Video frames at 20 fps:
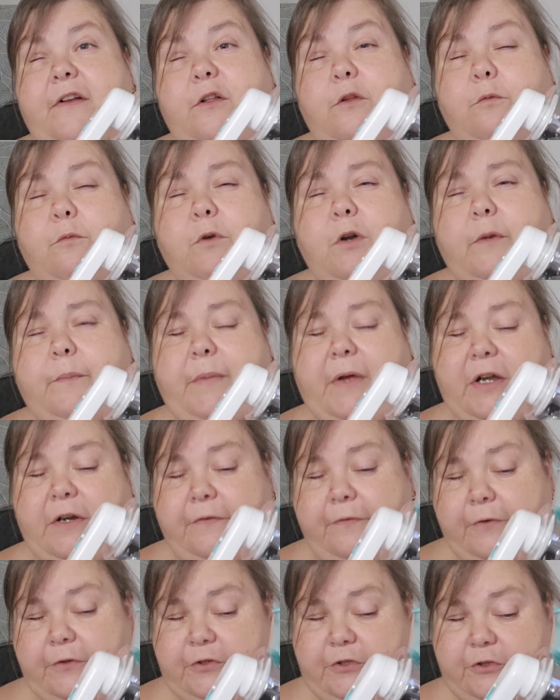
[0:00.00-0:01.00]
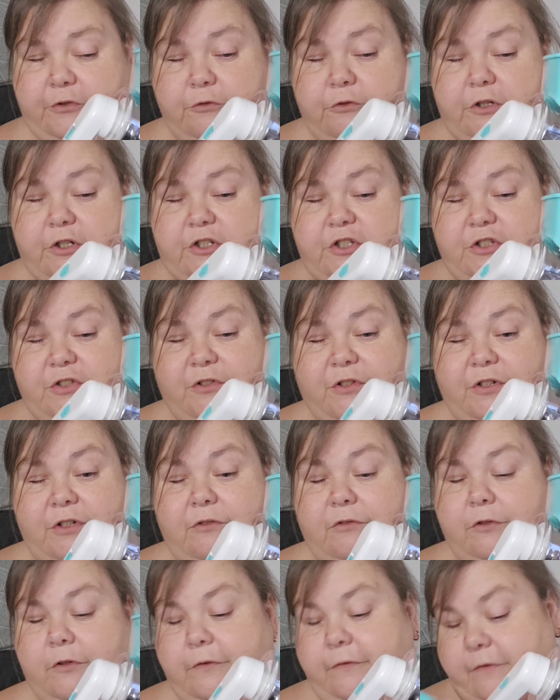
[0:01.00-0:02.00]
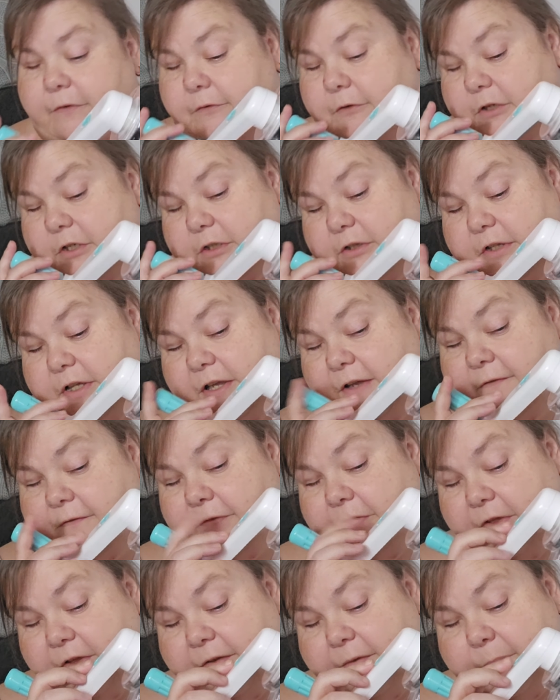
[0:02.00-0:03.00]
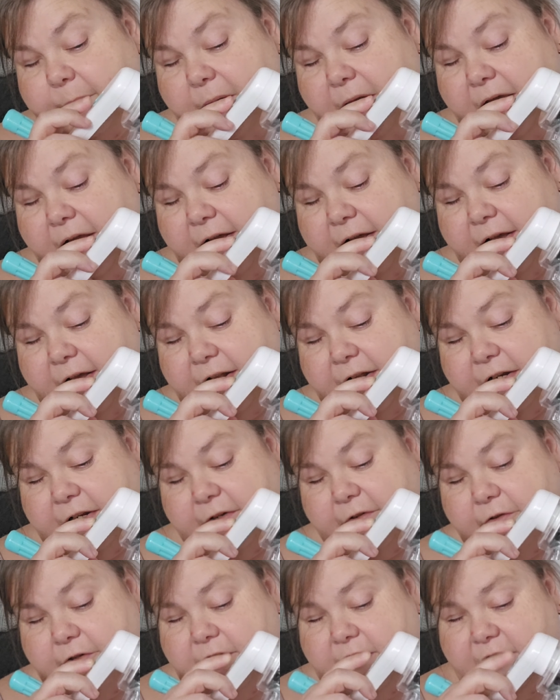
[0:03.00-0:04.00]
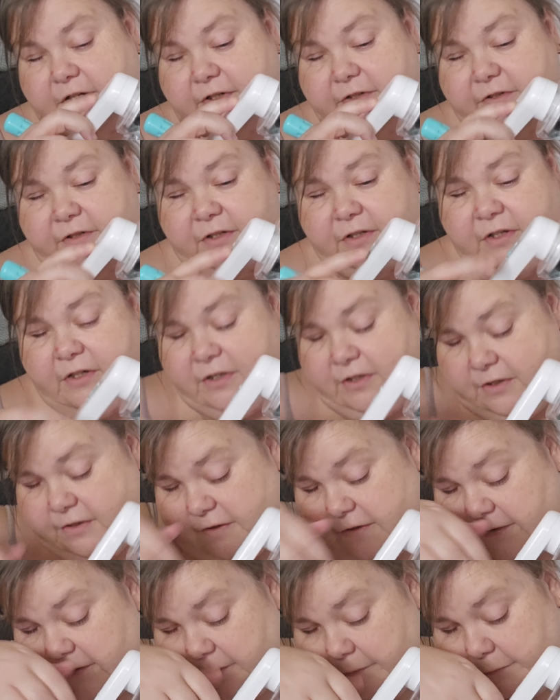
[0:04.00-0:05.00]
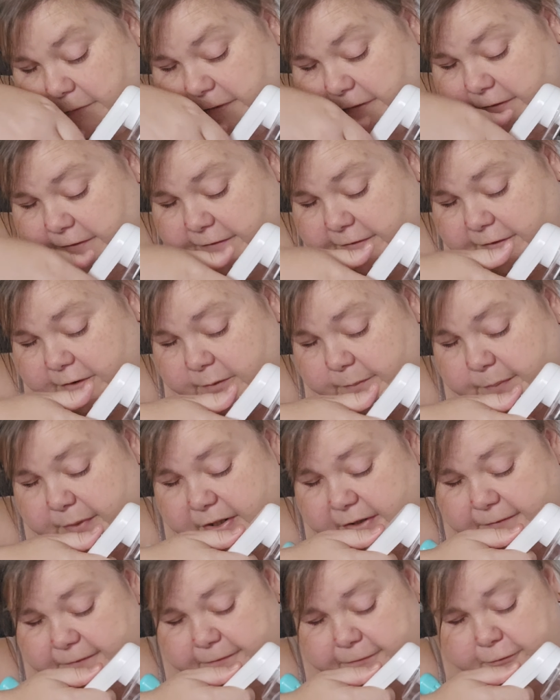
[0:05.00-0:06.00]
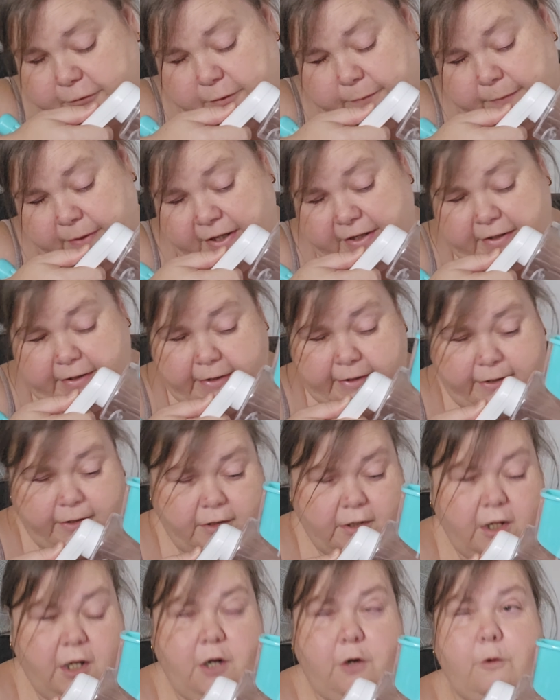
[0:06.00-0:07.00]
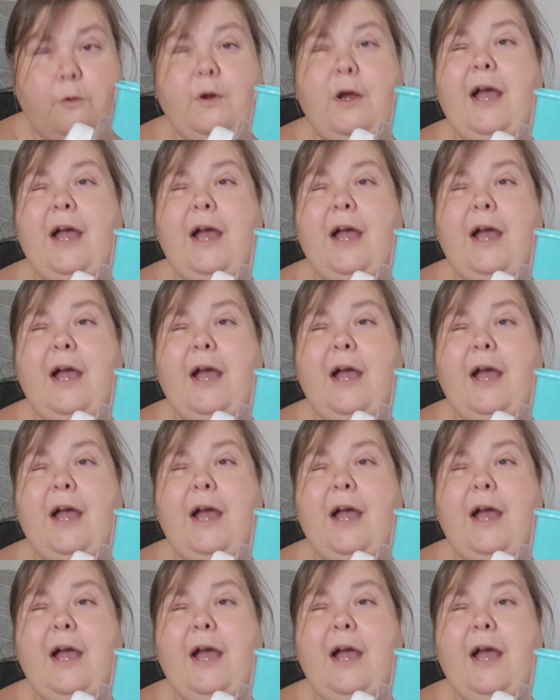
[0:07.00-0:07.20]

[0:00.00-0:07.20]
it will work better for storage. So I don't know if I'm going to leave this back on it or not. So what's this little button for back here? Oh.